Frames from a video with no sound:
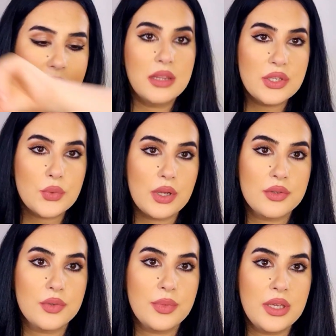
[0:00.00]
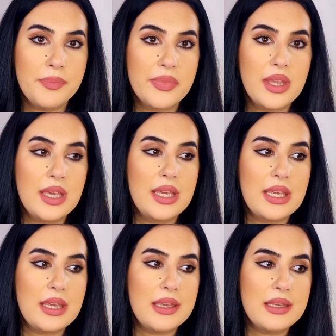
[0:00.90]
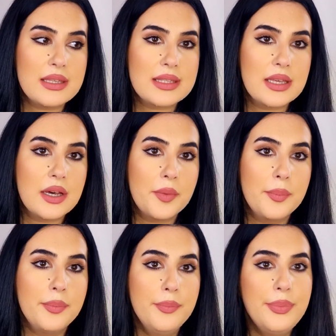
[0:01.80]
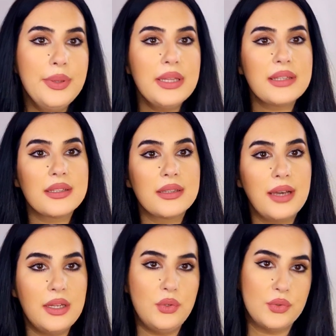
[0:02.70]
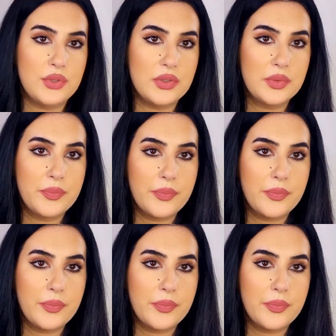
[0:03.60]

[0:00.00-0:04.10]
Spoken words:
This one, to me, is a bit diluted.